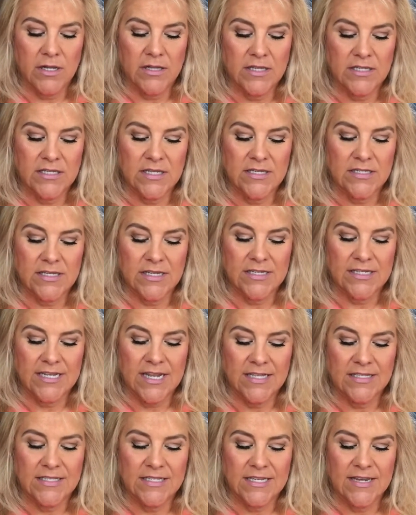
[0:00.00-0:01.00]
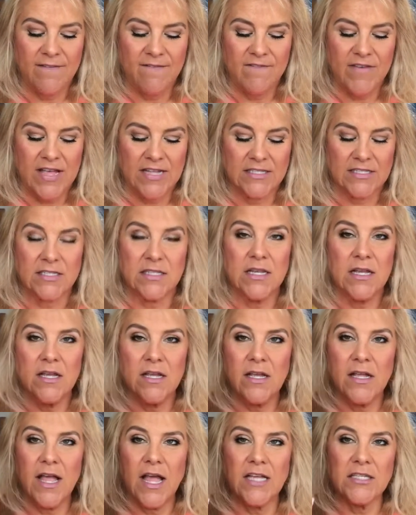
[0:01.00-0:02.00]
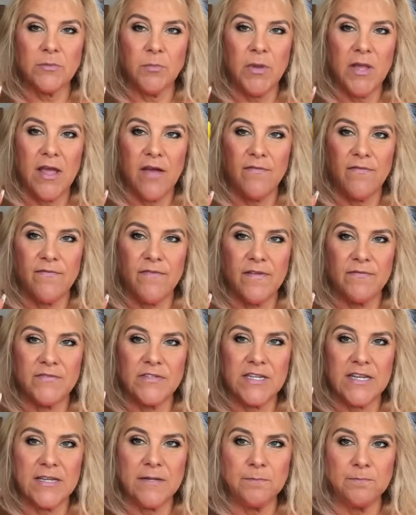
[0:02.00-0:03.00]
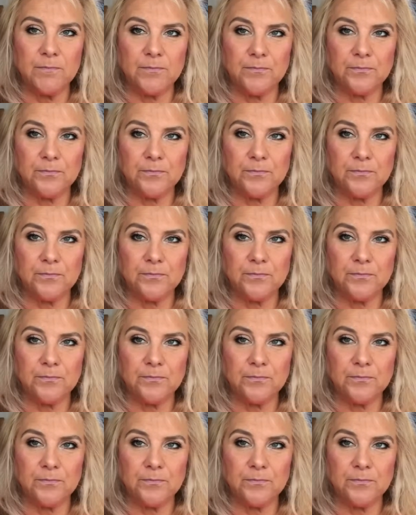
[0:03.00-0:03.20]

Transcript: and this is Intense Defense SPF 50.